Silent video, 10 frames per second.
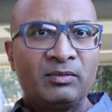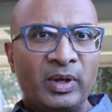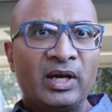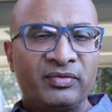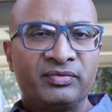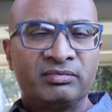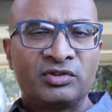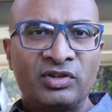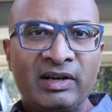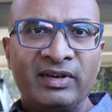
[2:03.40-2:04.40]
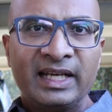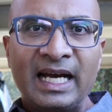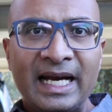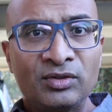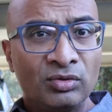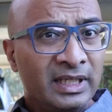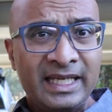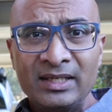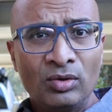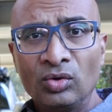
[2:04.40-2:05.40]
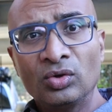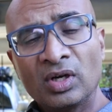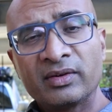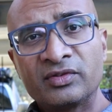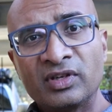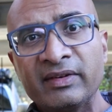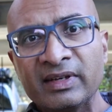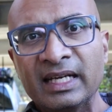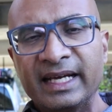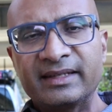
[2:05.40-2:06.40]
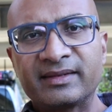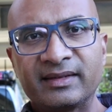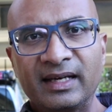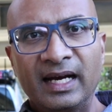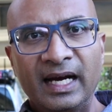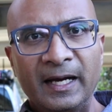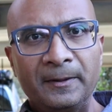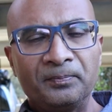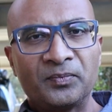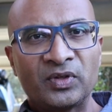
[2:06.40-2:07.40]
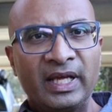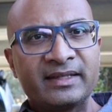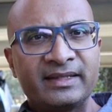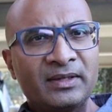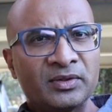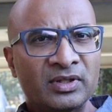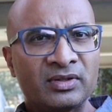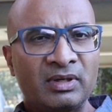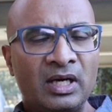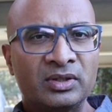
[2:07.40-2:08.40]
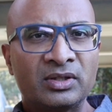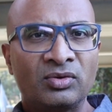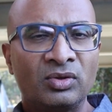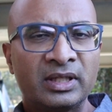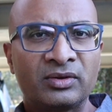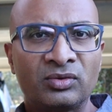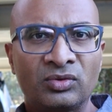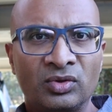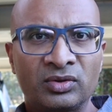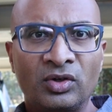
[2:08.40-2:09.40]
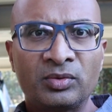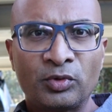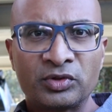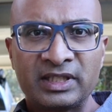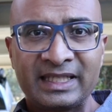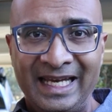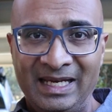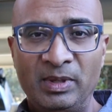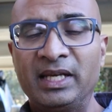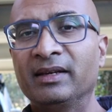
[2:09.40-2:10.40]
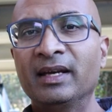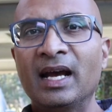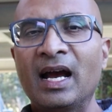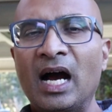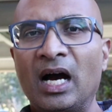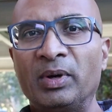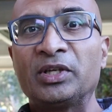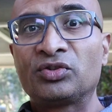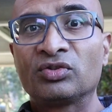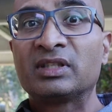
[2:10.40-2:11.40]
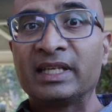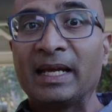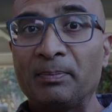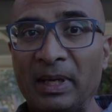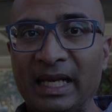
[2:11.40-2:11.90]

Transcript: that way of traveling, I don't need a whole lot of driving lights. So that was how this whole thought process came in, how I should set up my